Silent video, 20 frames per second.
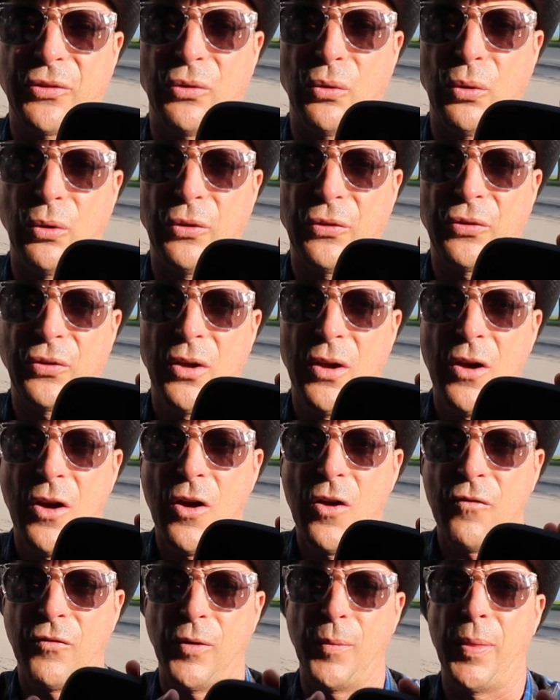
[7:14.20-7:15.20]
source,
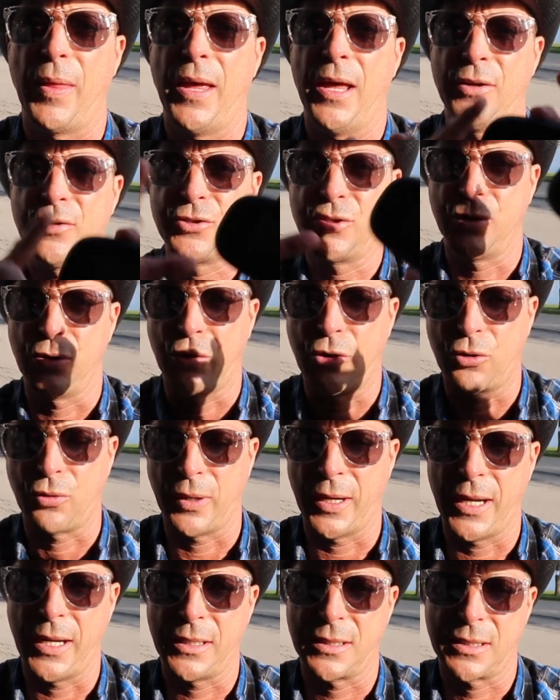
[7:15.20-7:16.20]
from then to
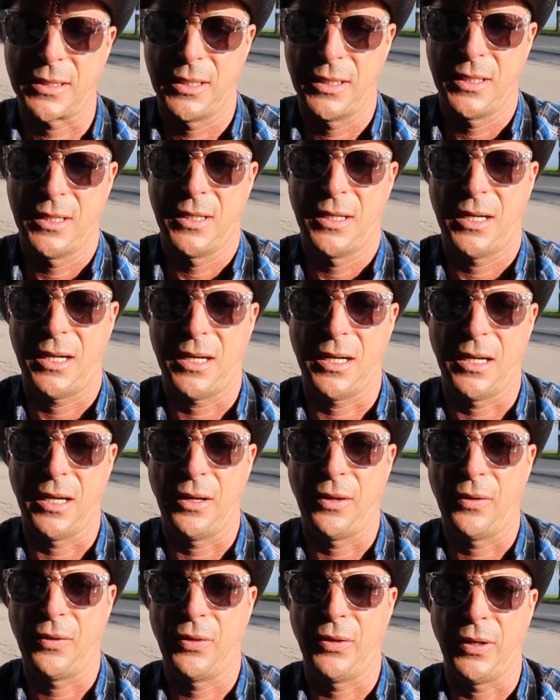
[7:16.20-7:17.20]
create
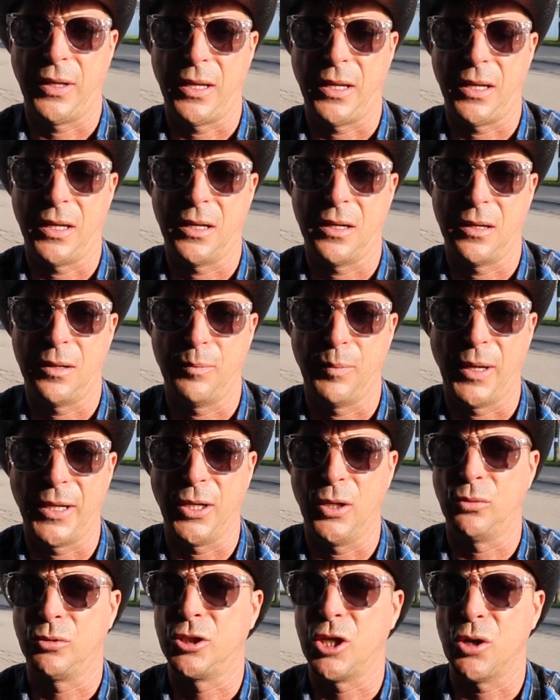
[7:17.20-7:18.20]

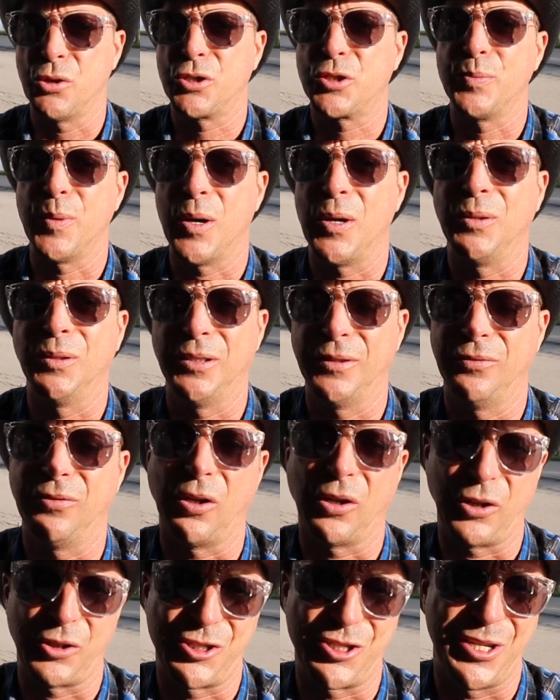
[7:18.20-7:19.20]
my own Go Small, Live
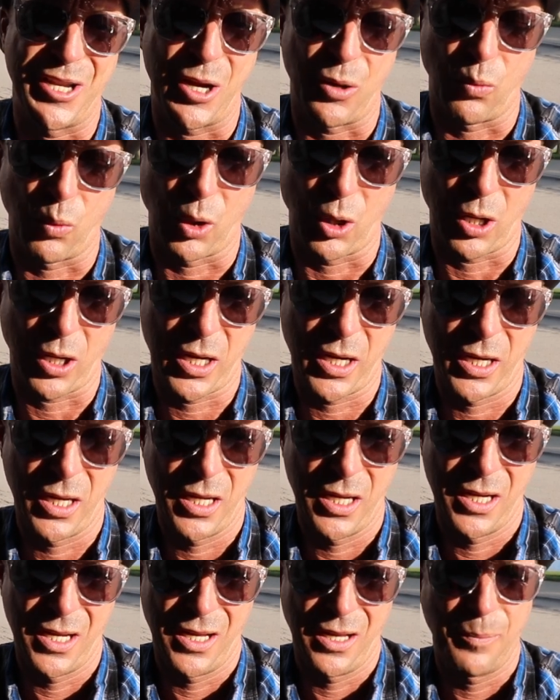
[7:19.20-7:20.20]
Large network,
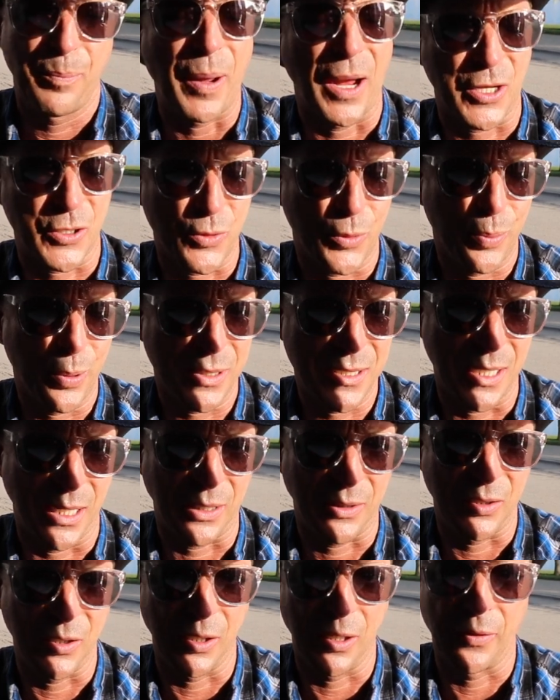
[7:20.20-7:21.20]
password
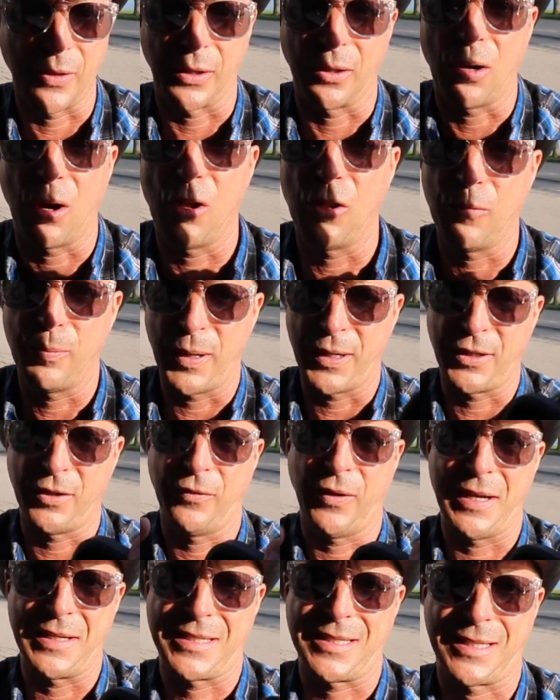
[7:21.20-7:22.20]
protected, that all of my
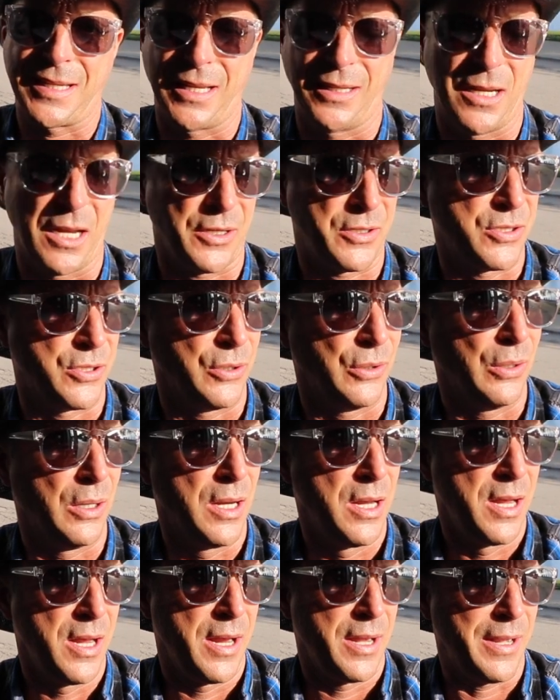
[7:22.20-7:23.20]
devices connect to.
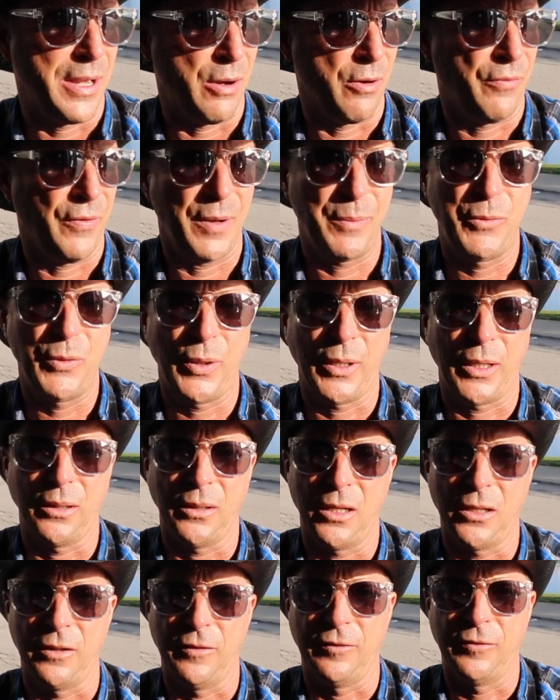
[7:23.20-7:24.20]
Now, if I'm doing a
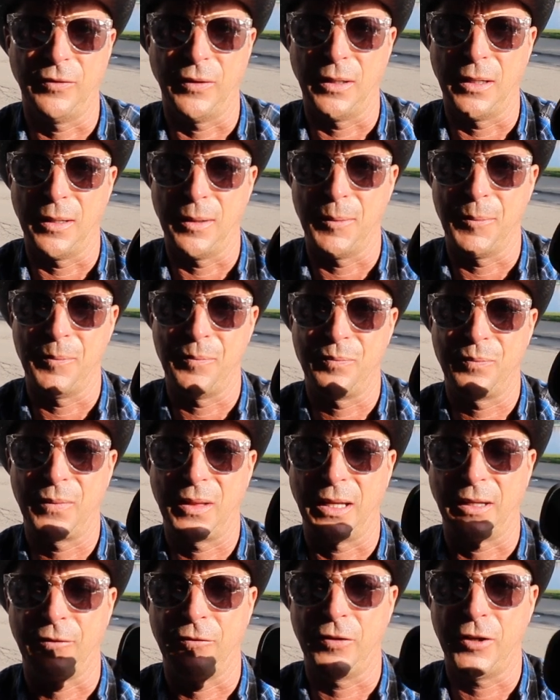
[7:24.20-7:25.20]
lot of
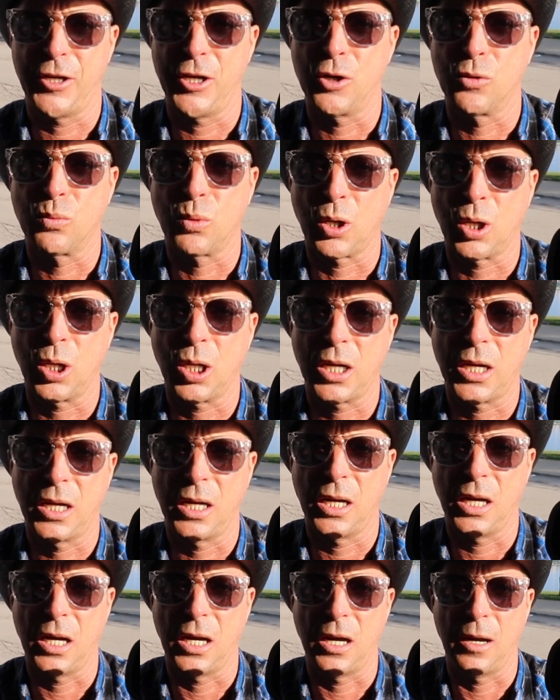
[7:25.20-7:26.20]
like video work,
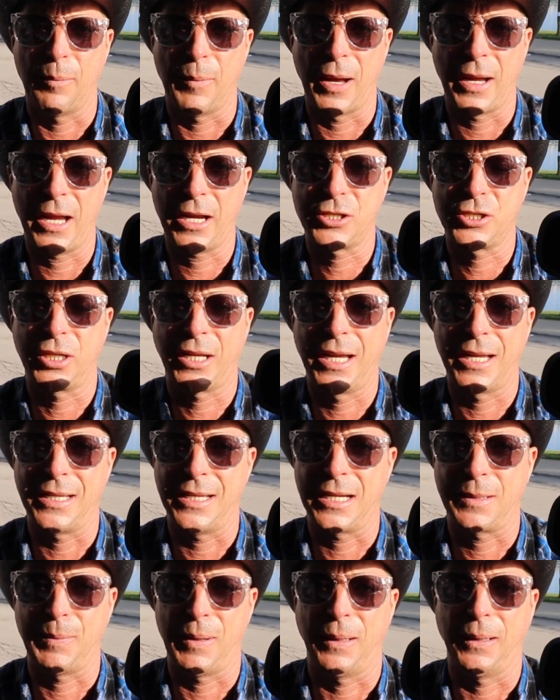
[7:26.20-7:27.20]
I actually
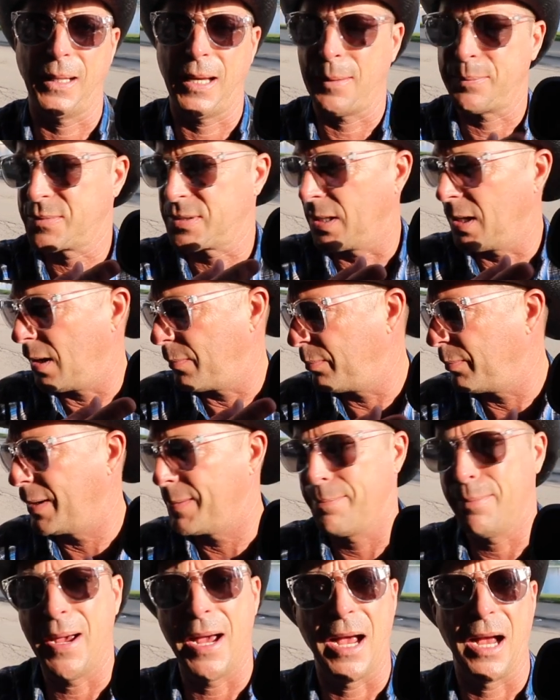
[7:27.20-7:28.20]
connect my laptop,
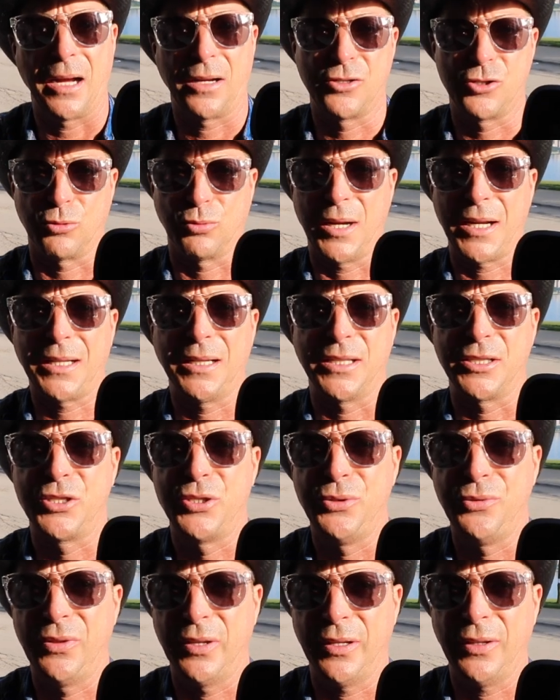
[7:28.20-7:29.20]
my Mac, directly
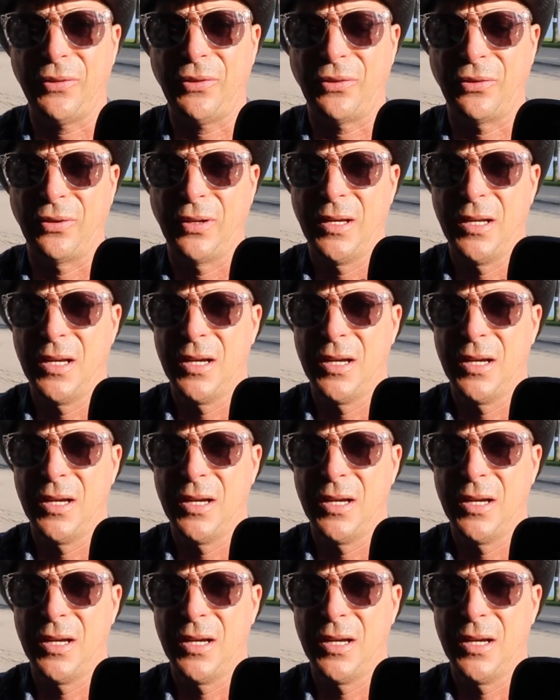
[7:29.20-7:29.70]
to this,